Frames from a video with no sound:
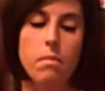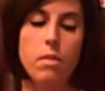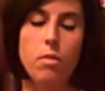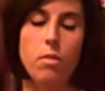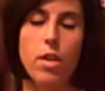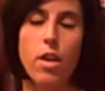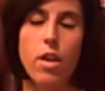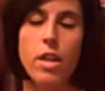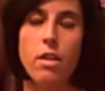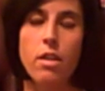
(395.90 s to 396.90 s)

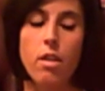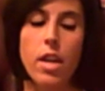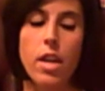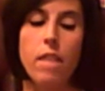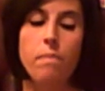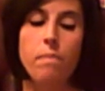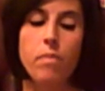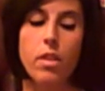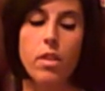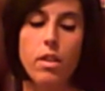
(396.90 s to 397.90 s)
regarding the audit.
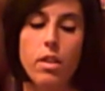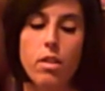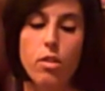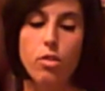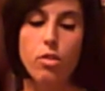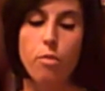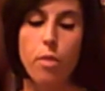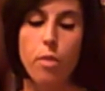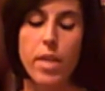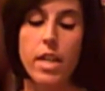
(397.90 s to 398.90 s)
Cultural
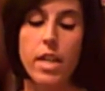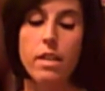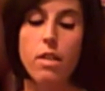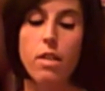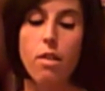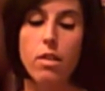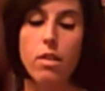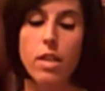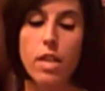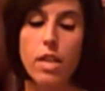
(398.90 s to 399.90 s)
appropriateness and
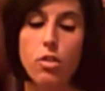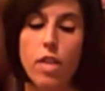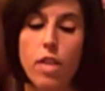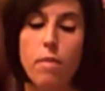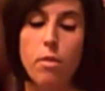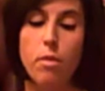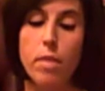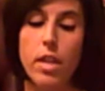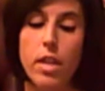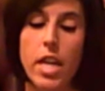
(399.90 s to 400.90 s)
cross-national
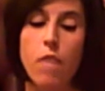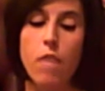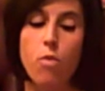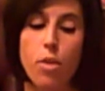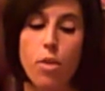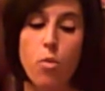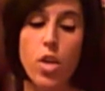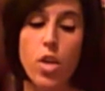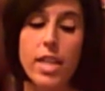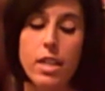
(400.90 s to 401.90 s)
applicability were
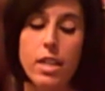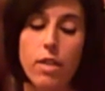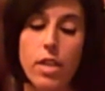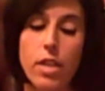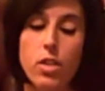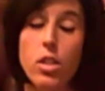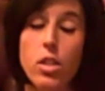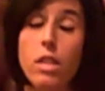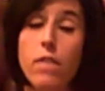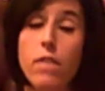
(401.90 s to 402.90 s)
important considerations
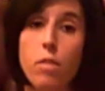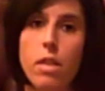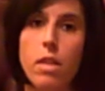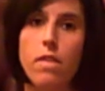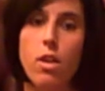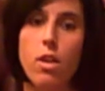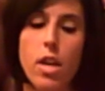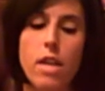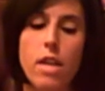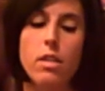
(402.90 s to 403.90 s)
in the development of the
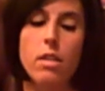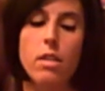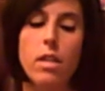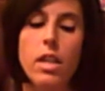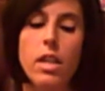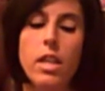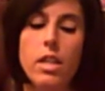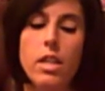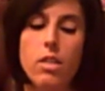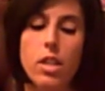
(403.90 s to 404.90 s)
audit. So
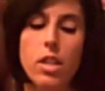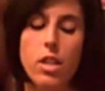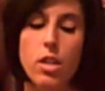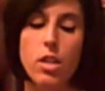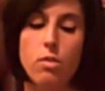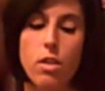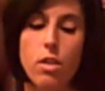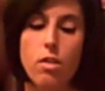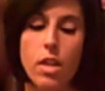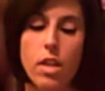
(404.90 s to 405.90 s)
it's good to use with
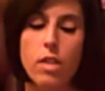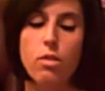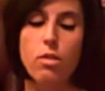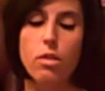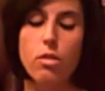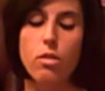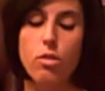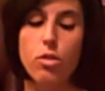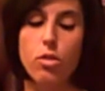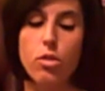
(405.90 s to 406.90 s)
all clients across
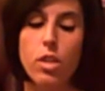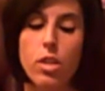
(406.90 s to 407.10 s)
cultures.